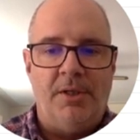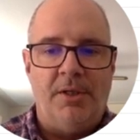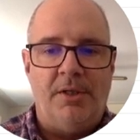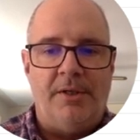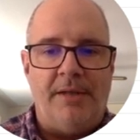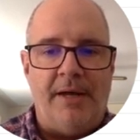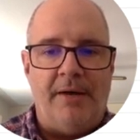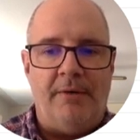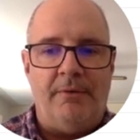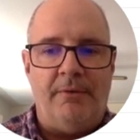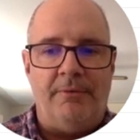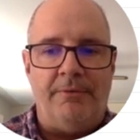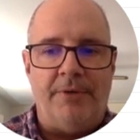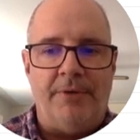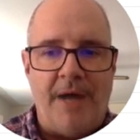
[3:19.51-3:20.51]
Now,
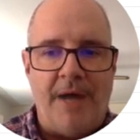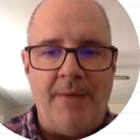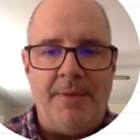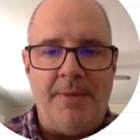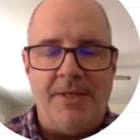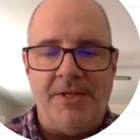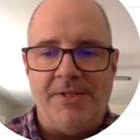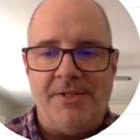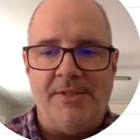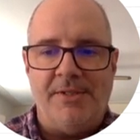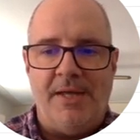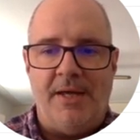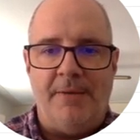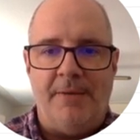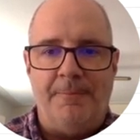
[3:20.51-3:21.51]
the crime of this is
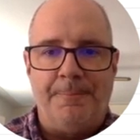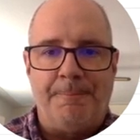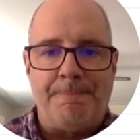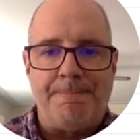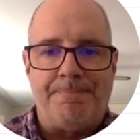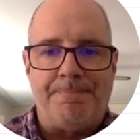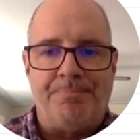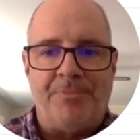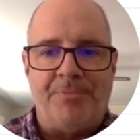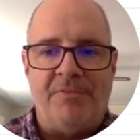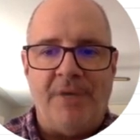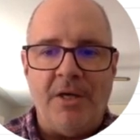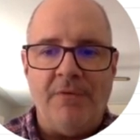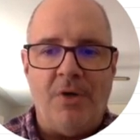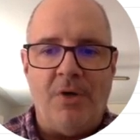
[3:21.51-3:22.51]
that the
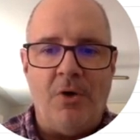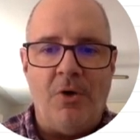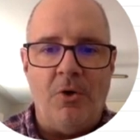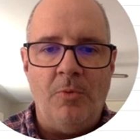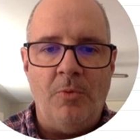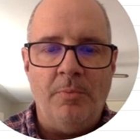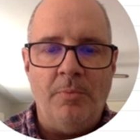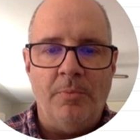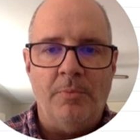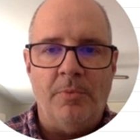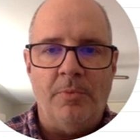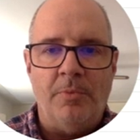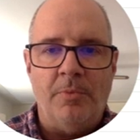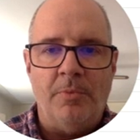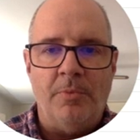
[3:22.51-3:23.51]
value of a home
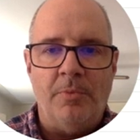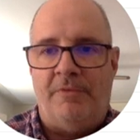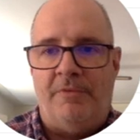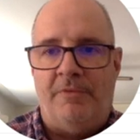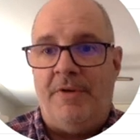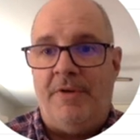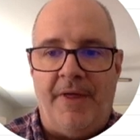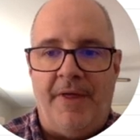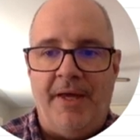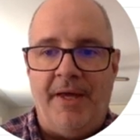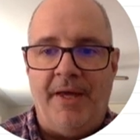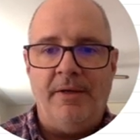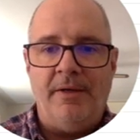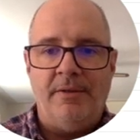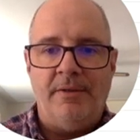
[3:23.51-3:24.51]
or value of a thing
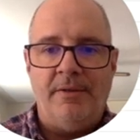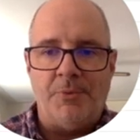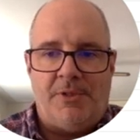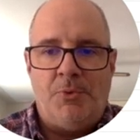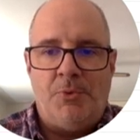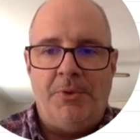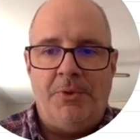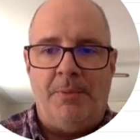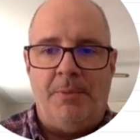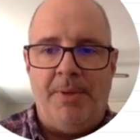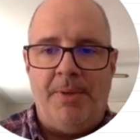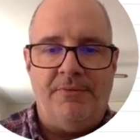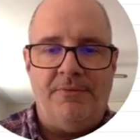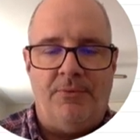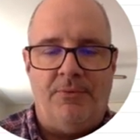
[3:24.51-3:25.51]
is what someone's willing to pay
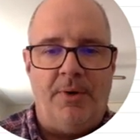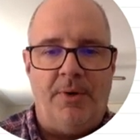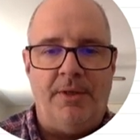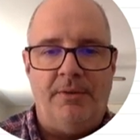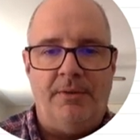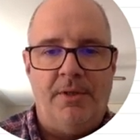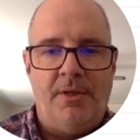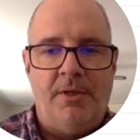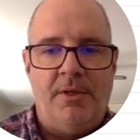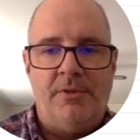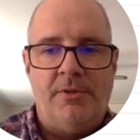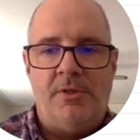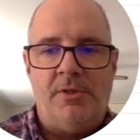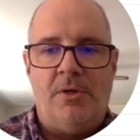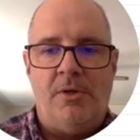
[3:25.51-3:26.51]
for it.
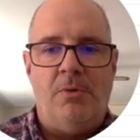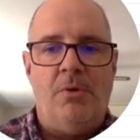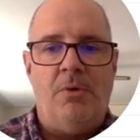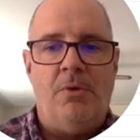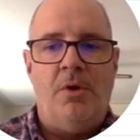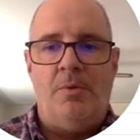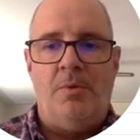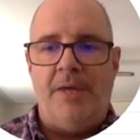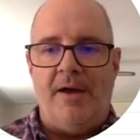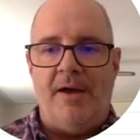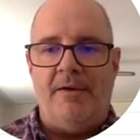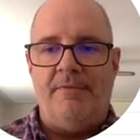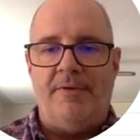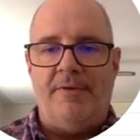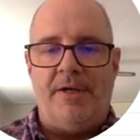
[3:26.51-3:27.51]
So we
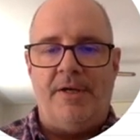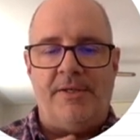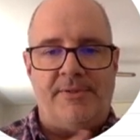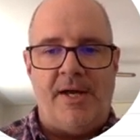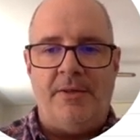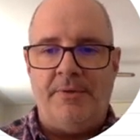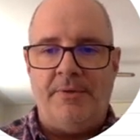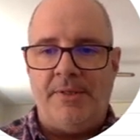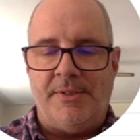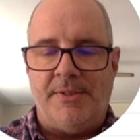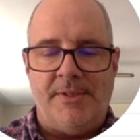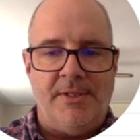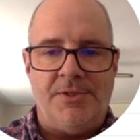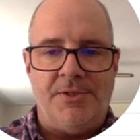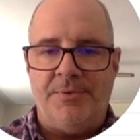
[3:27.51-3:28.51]
have a seller that
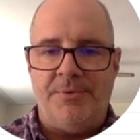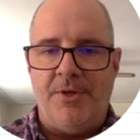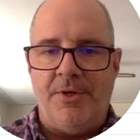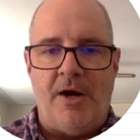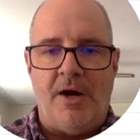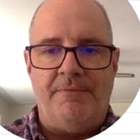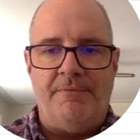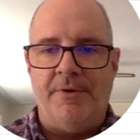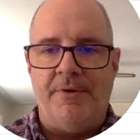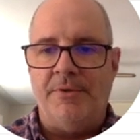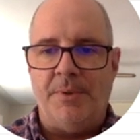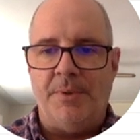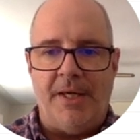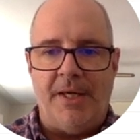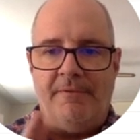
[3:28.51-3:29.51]
sees 3 offers. We
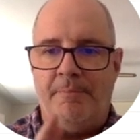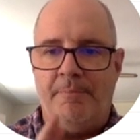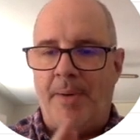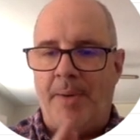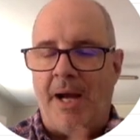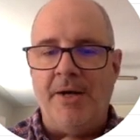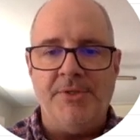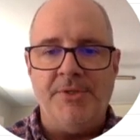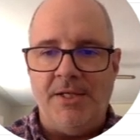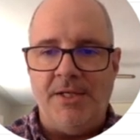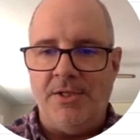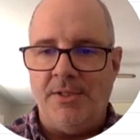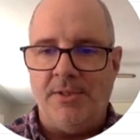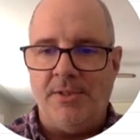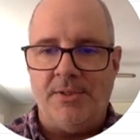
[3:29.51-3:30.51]
have buyer's
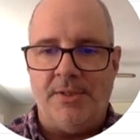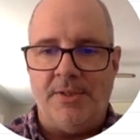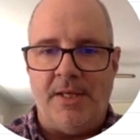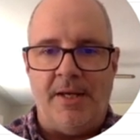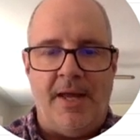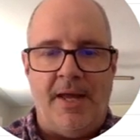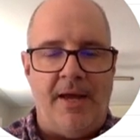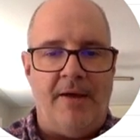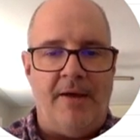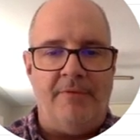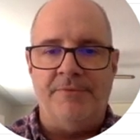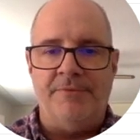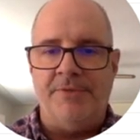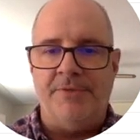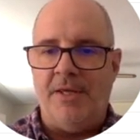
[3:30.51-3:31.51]
agents that have
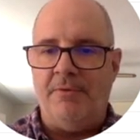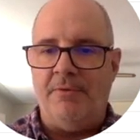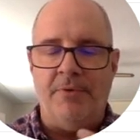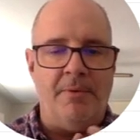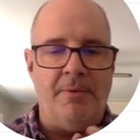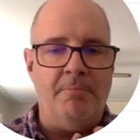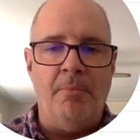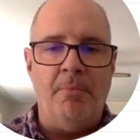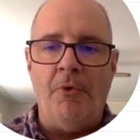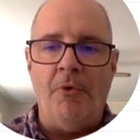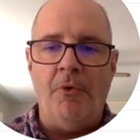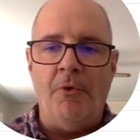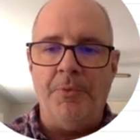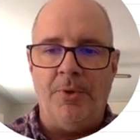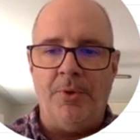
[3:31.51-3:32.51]
written
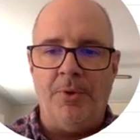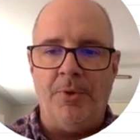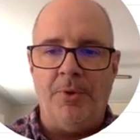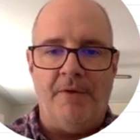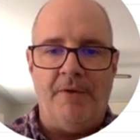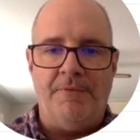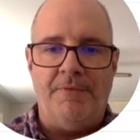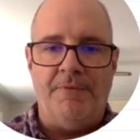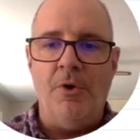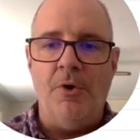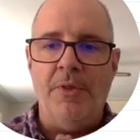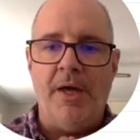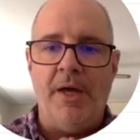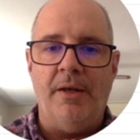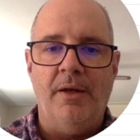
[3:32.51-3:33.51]
multiple offers and know
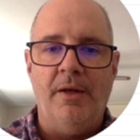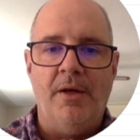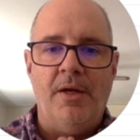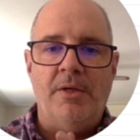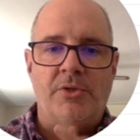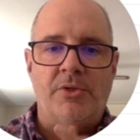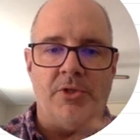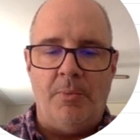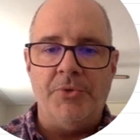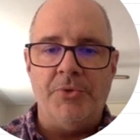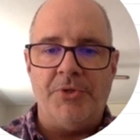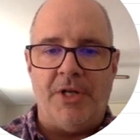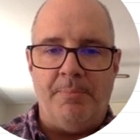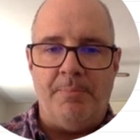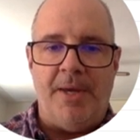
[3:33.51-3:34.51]
that someone's
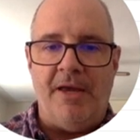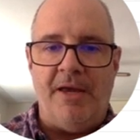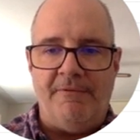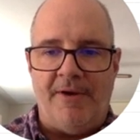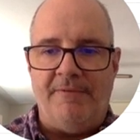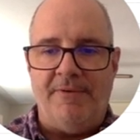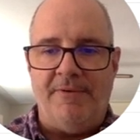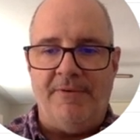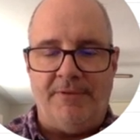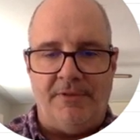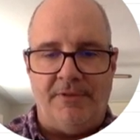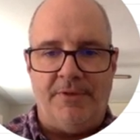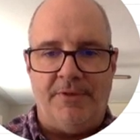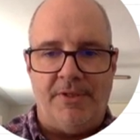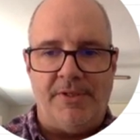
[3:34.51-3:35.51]
going to pay $550 for
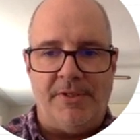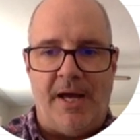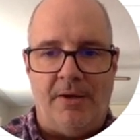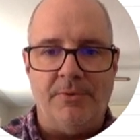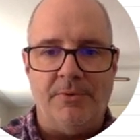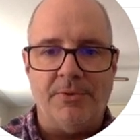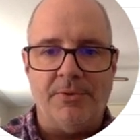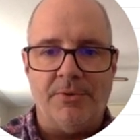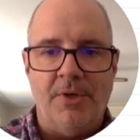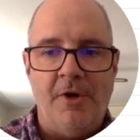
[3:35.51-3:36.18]
this house.